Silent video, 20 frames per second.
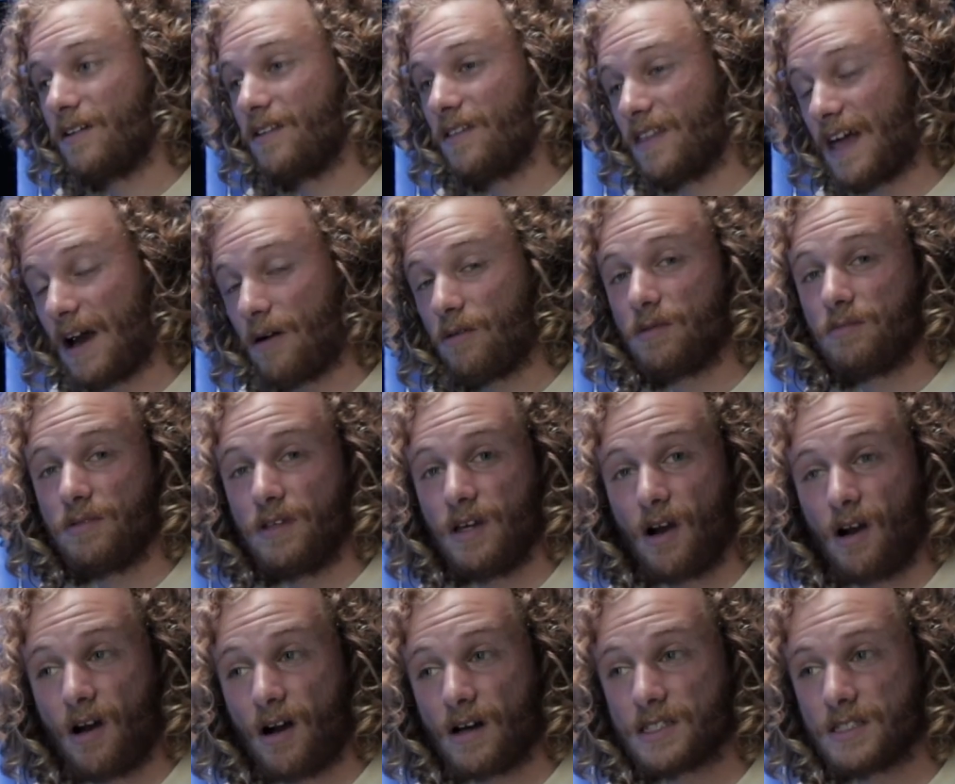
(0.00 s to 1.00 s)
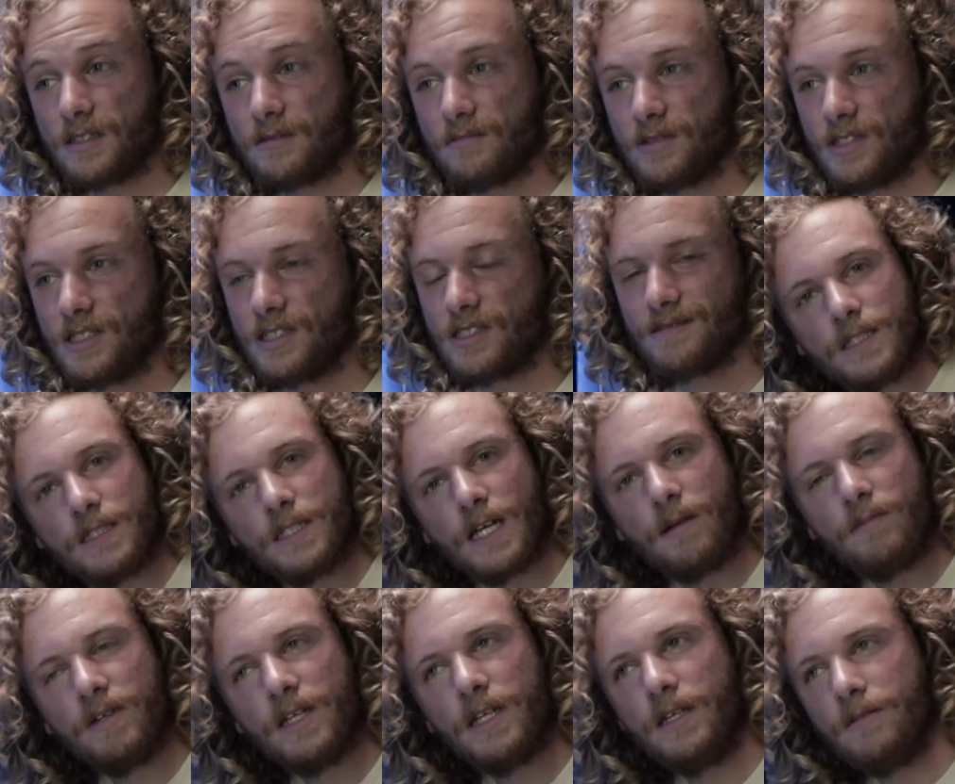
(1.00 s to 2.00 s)
That would be awesome. Just
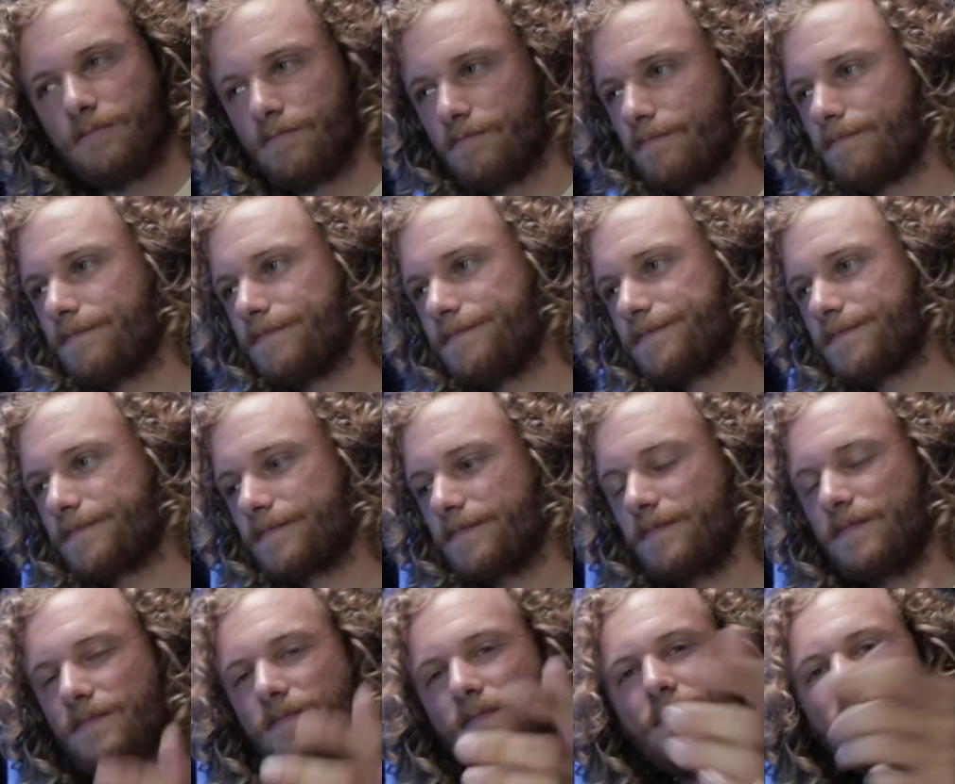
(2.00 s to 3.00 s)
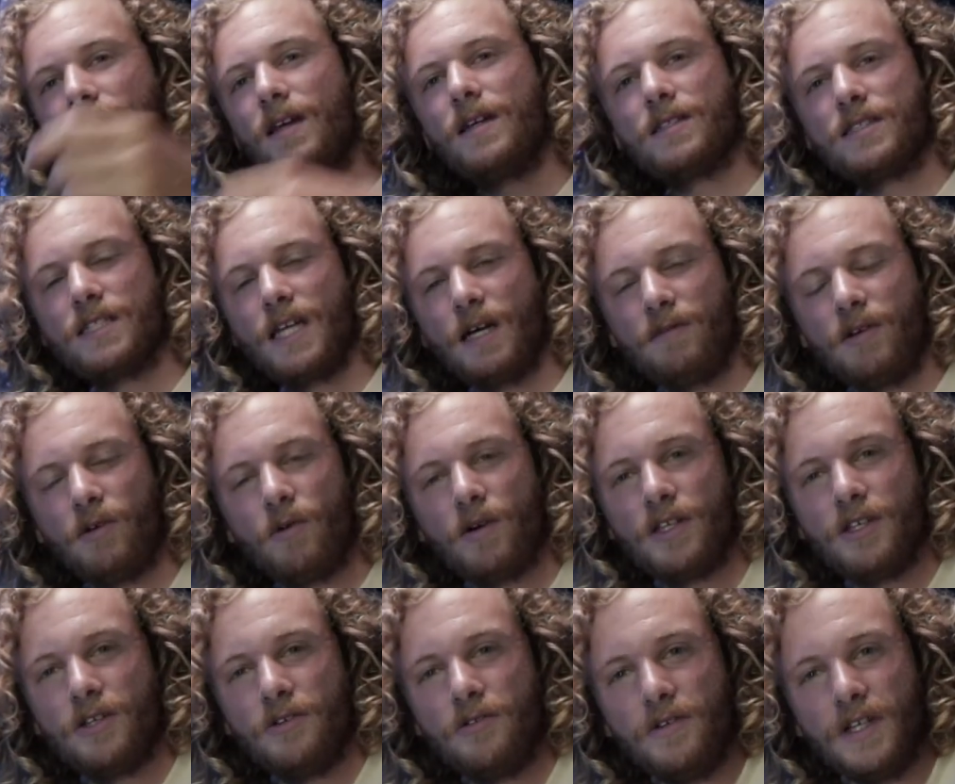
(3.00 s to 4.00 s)
tell me
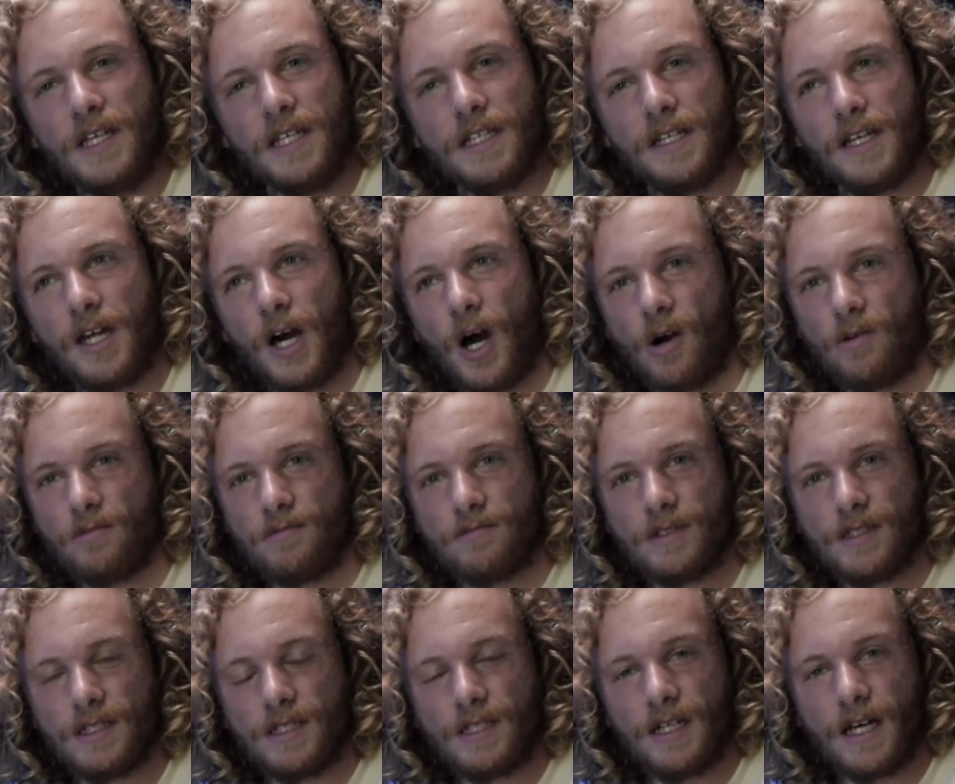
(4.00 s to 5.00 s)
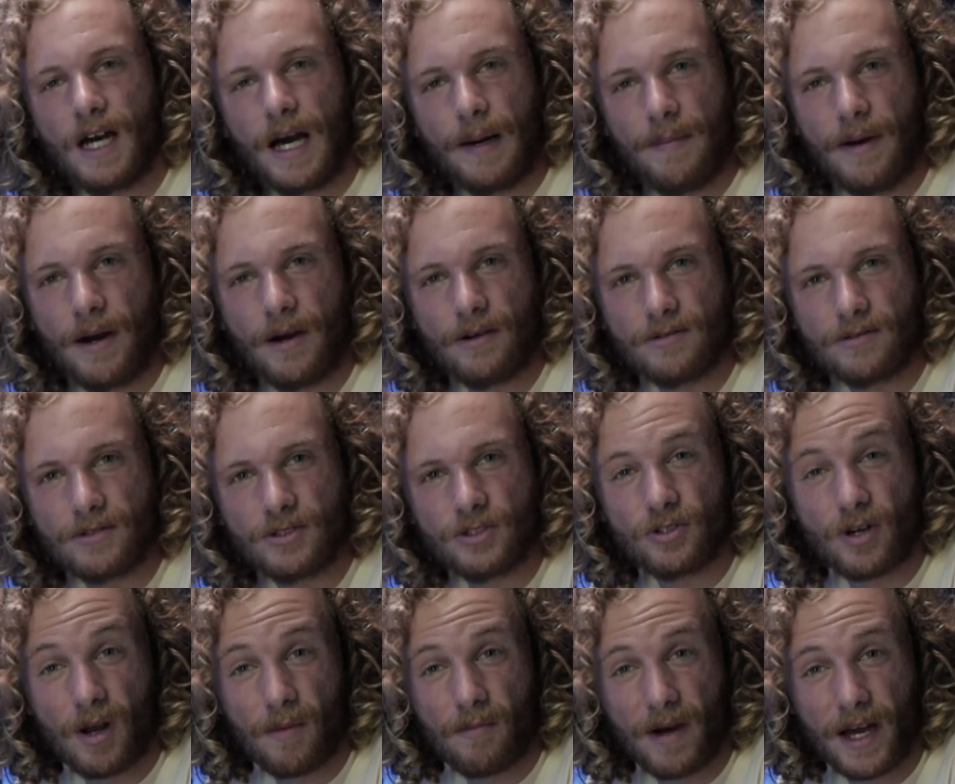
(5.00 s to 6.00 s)
what you need to know about
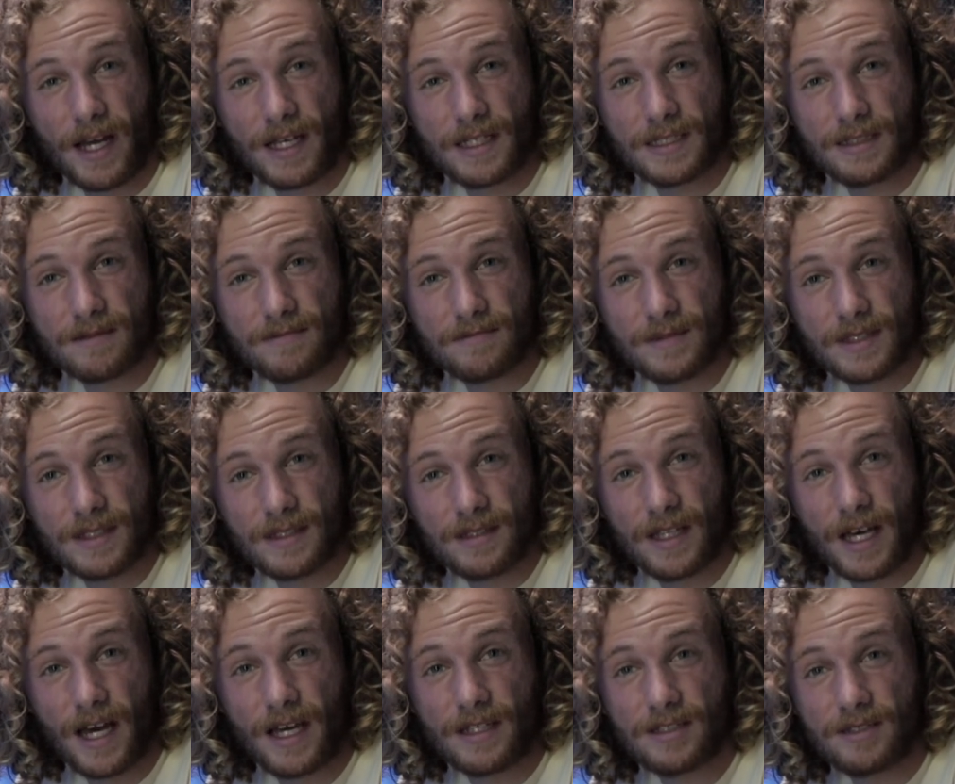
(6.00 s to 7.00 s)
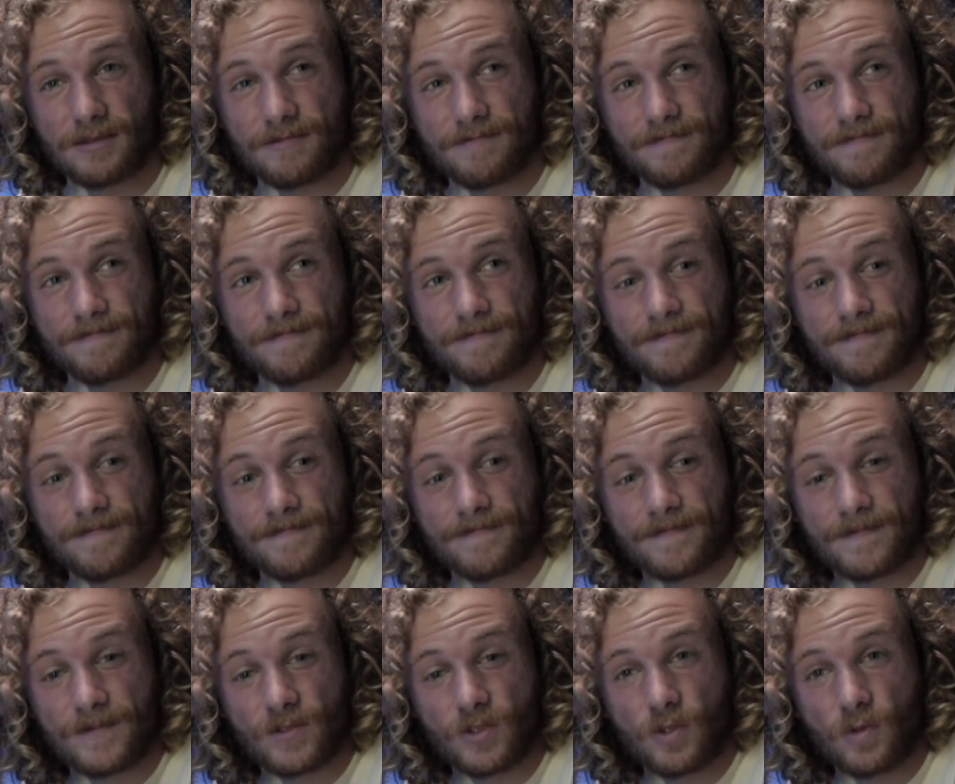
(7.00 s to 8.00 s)
drum mics that
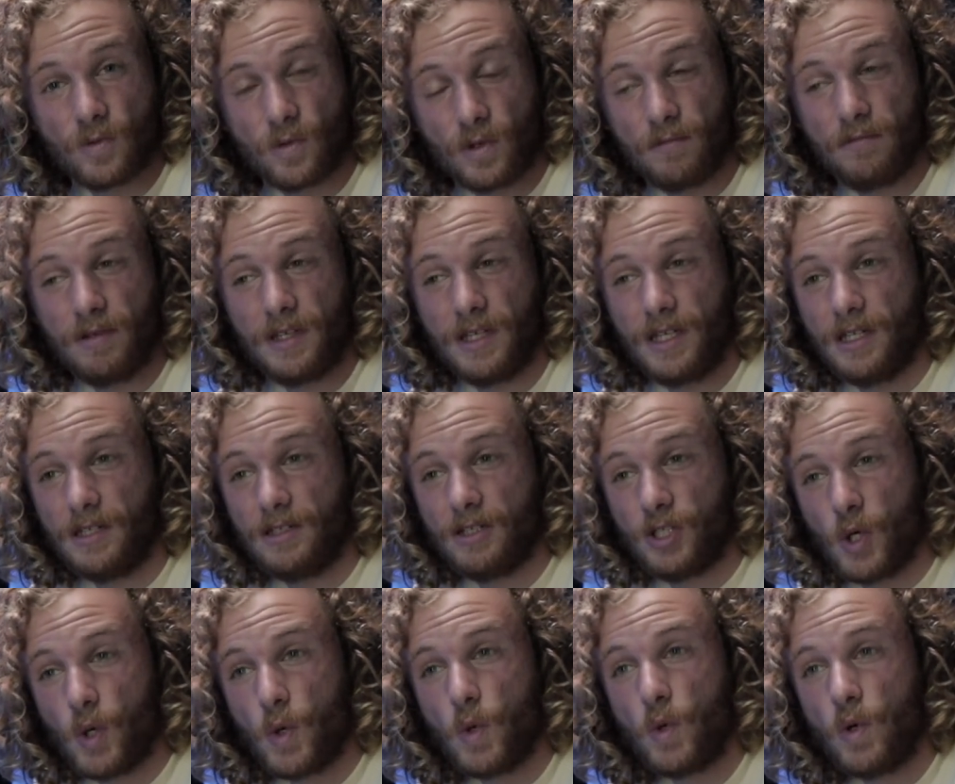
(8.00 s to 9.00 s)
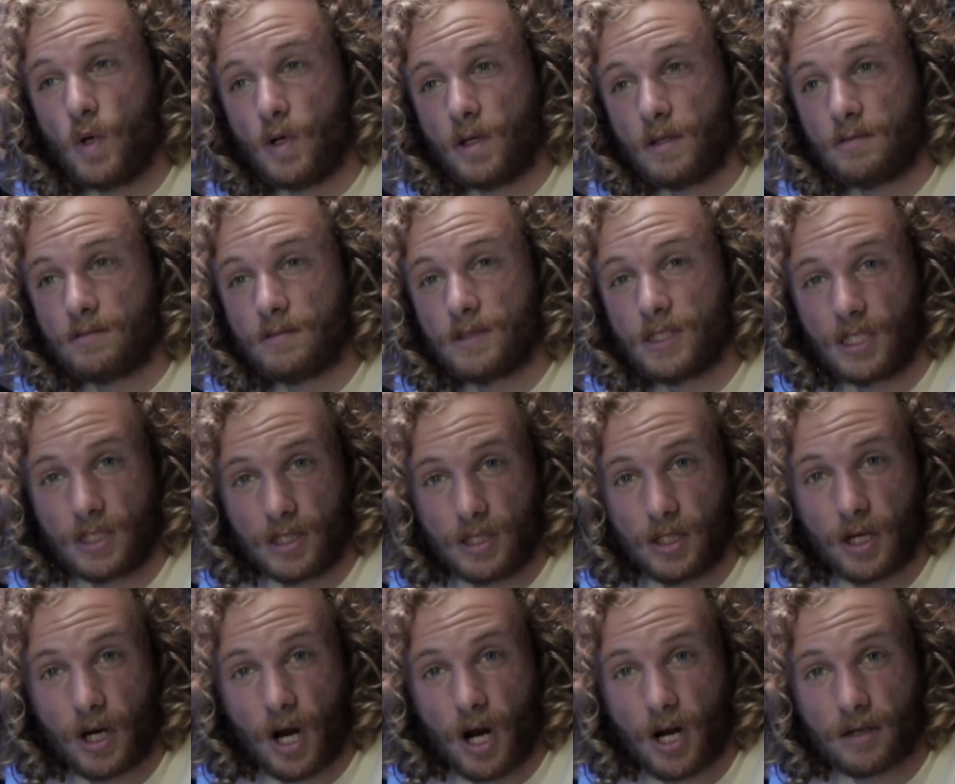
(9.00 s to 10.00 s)
would be cool to
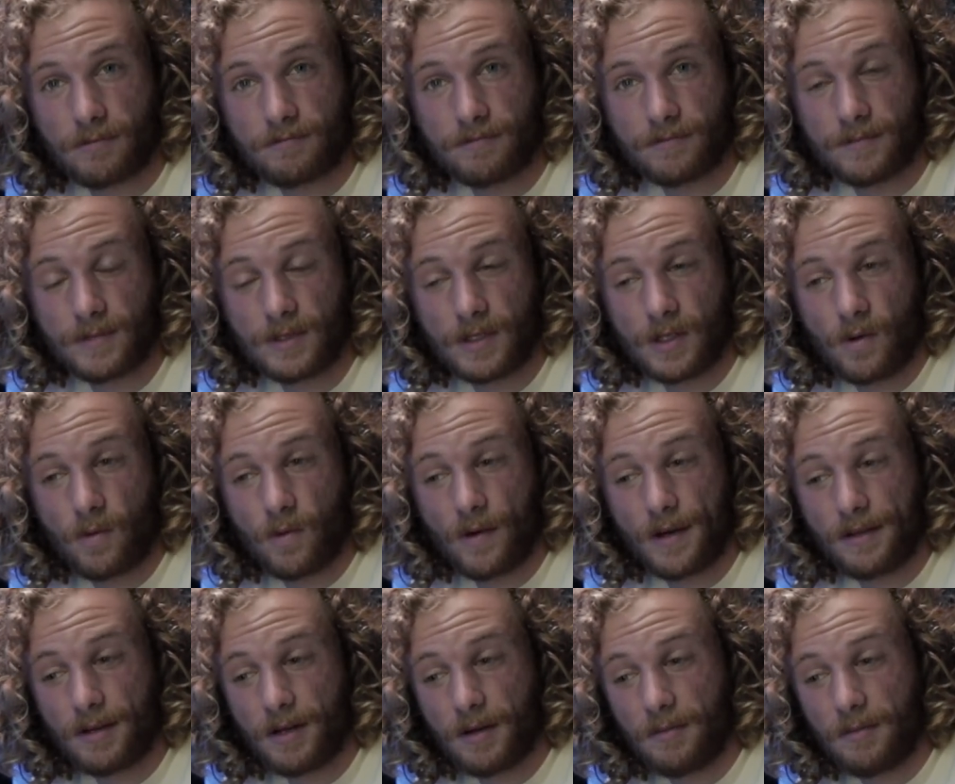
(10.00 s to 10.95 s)
learn, whether